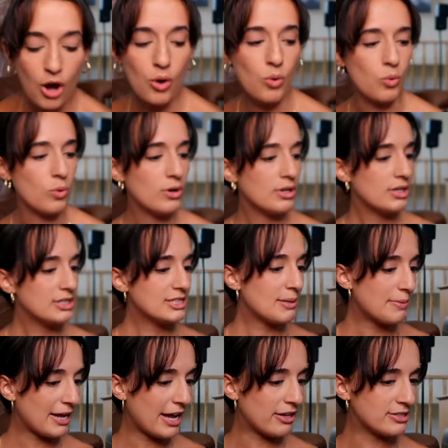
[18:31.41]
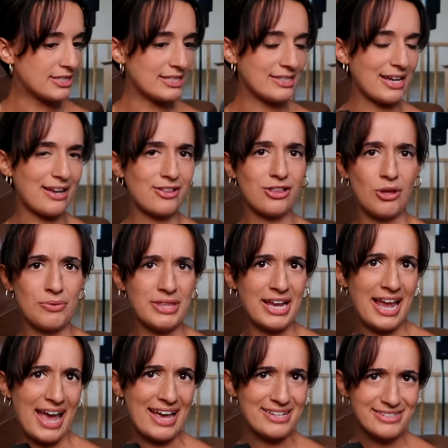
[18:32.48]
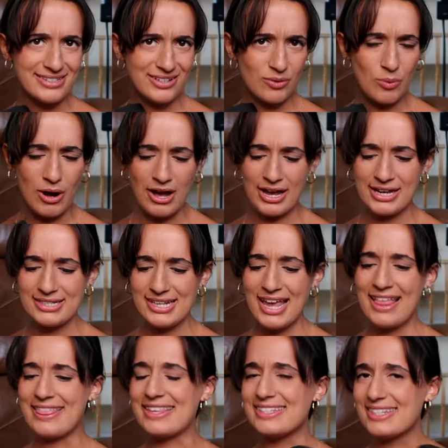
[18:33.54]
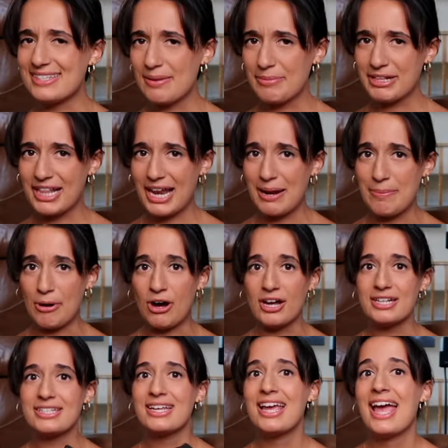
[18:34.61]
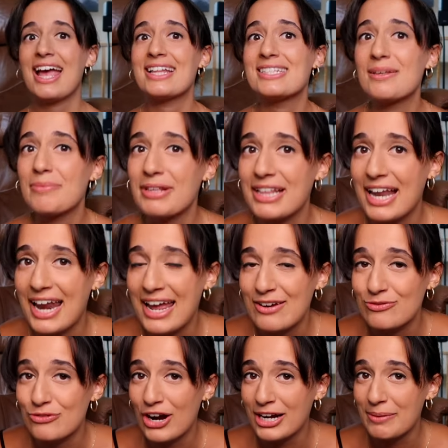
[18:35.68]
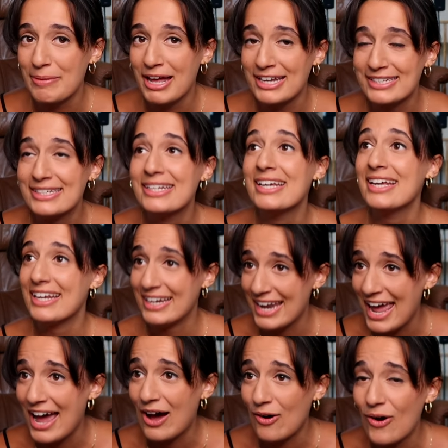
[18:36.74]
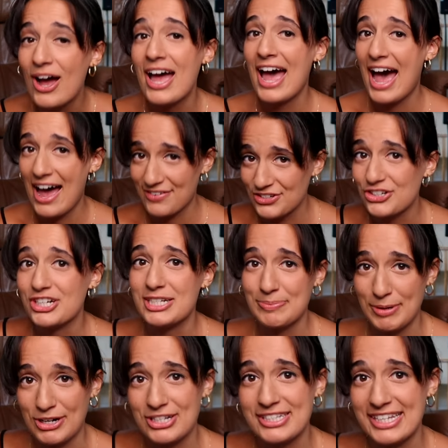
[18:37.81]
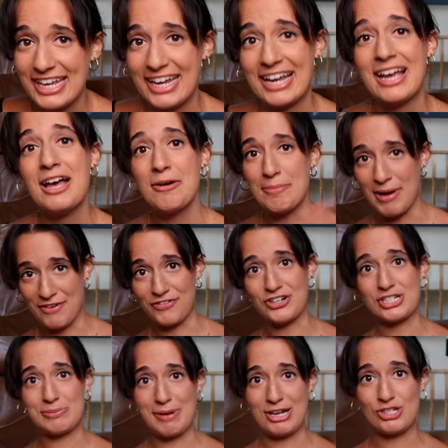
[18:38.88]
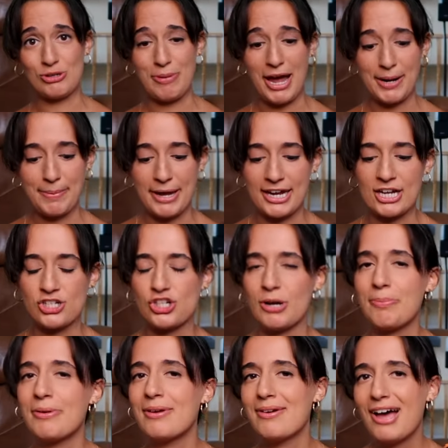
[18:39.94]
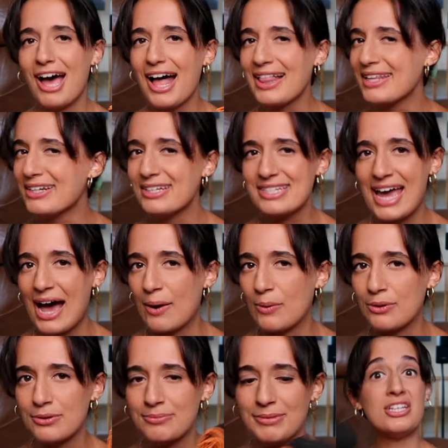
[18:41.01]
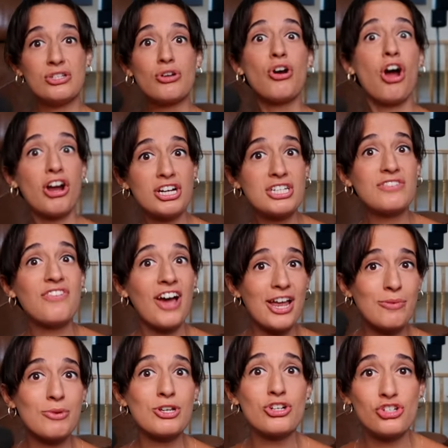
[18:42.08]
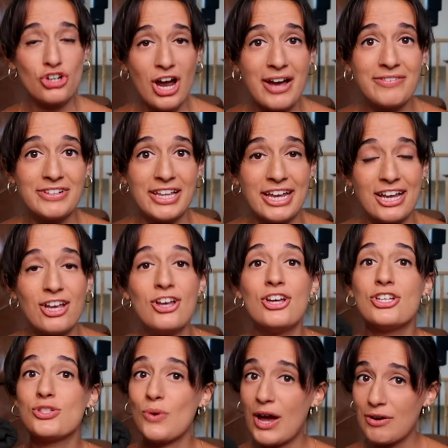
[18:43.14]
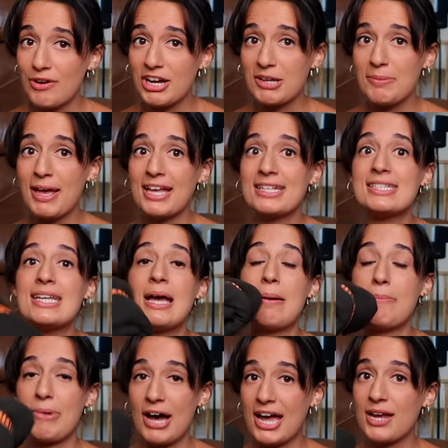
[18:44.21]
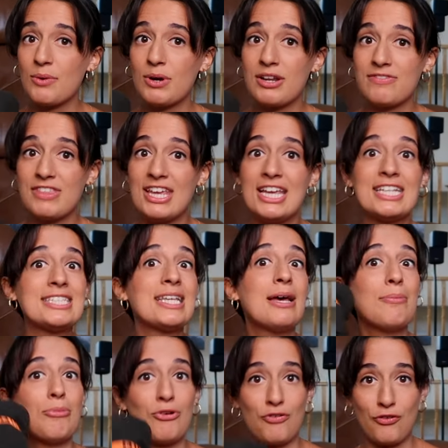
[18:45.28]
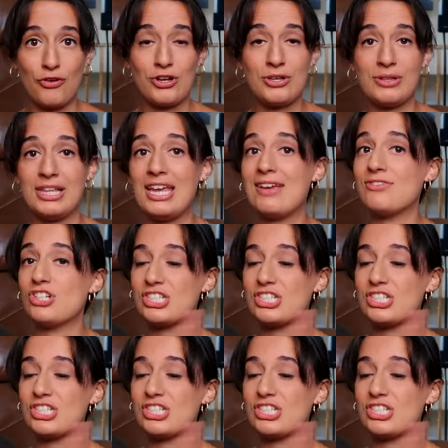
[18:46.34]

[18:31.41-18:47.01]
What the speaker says: Oh, something else that's like clothing-esque wise. This is something that I bought and something that I recommend now after experiencing my first major backpacking trip. A little towel. These are hard to find when you're traveling. So I recommend buying one of these before you leave.